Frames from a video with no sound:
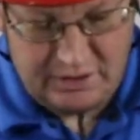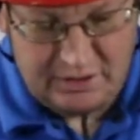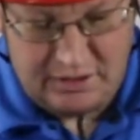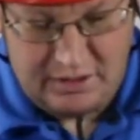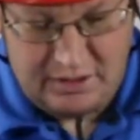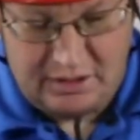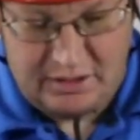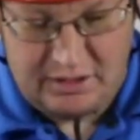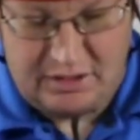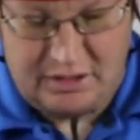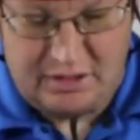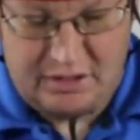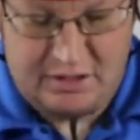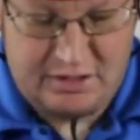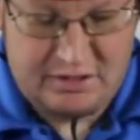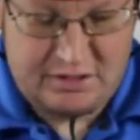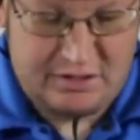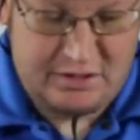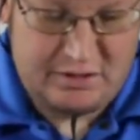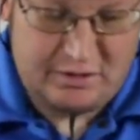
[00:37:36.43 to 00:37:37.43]

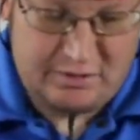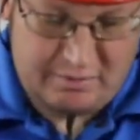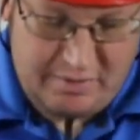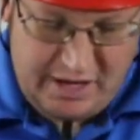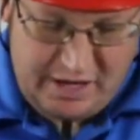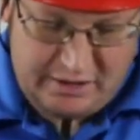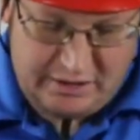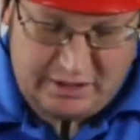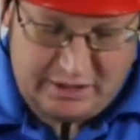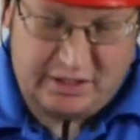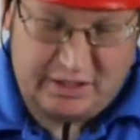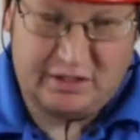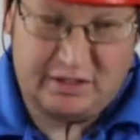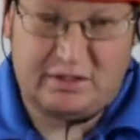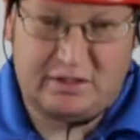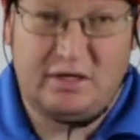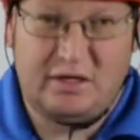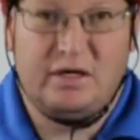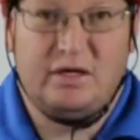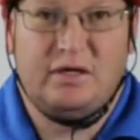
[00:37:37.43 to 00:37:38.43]
because you're bound to
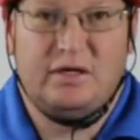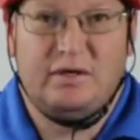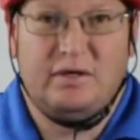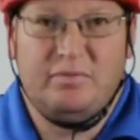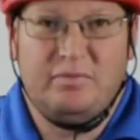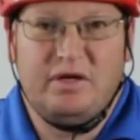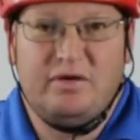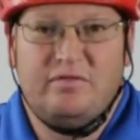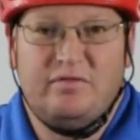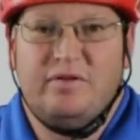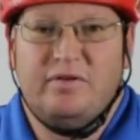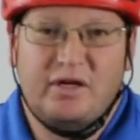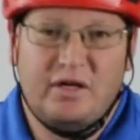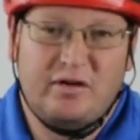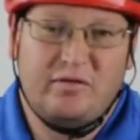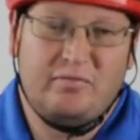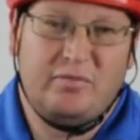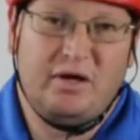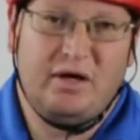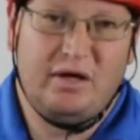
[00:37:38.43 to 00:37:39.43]
get made fun
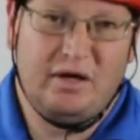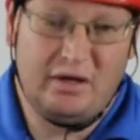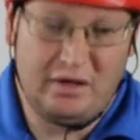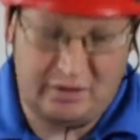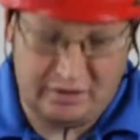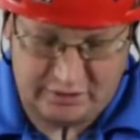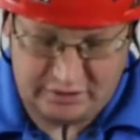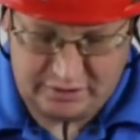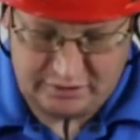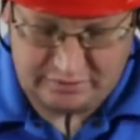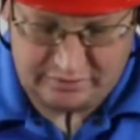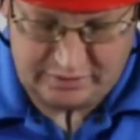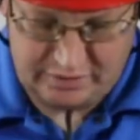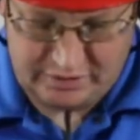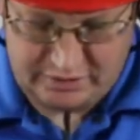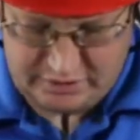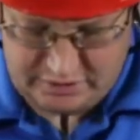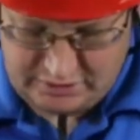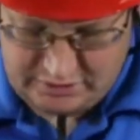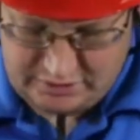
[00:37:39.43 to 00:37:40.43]
of by all your
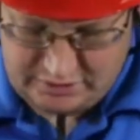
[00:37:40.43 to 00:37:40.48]
friends.